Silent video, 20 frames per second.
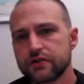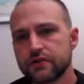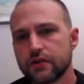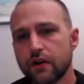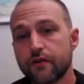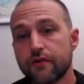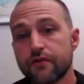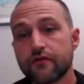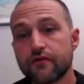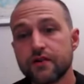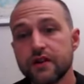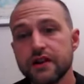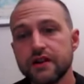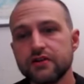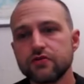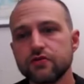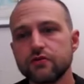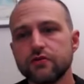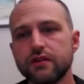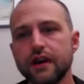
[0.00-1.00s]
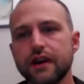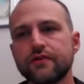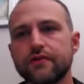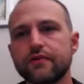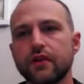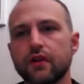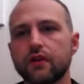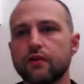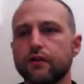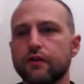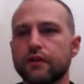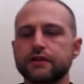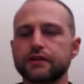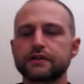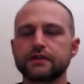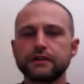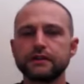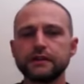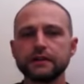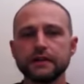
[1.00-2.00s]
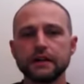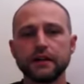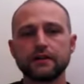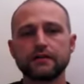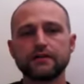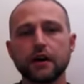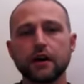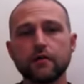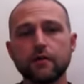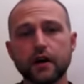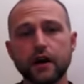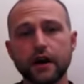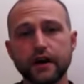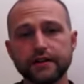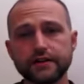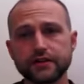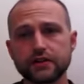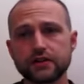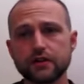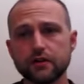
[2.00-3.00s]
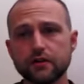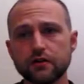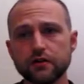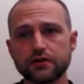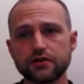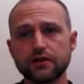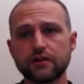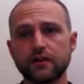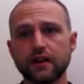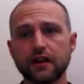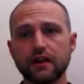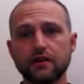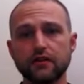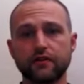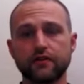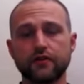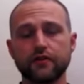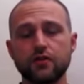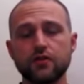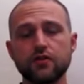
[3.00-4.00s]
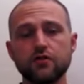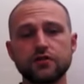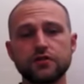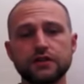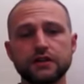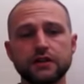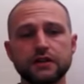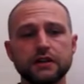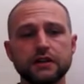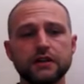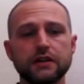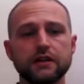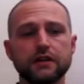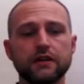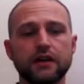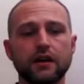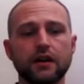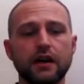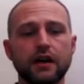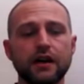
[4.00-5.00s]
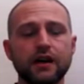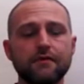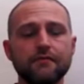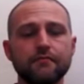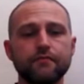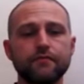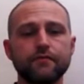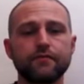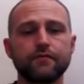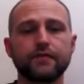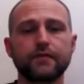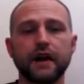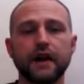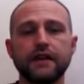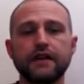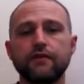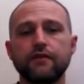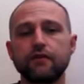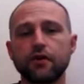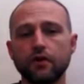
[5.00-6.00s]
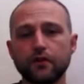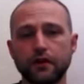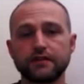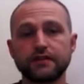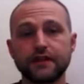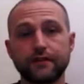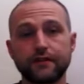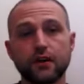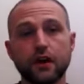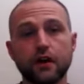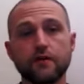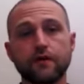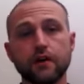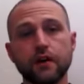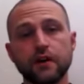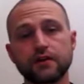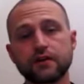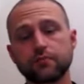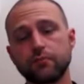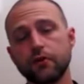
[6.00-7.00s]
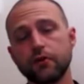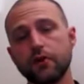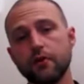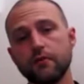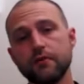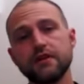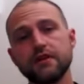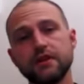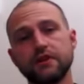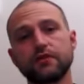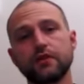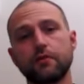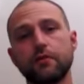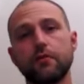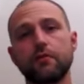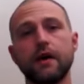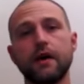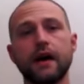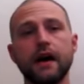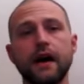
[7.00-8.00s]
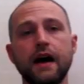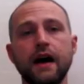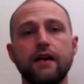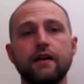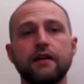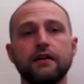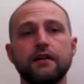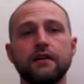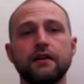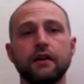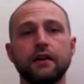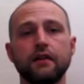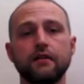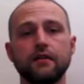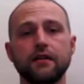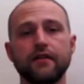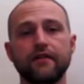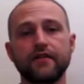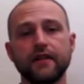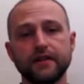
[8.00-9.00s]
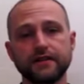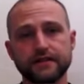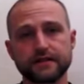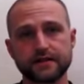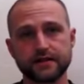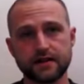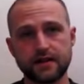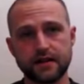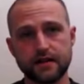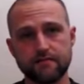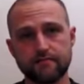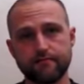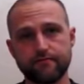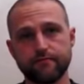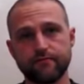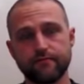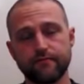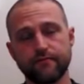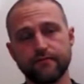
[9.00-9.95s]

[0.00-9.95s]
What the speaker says: So freeze your leftovers. So as soon as you've eaten your food and you've got those leftovers, put them in your Tupperware, your fancy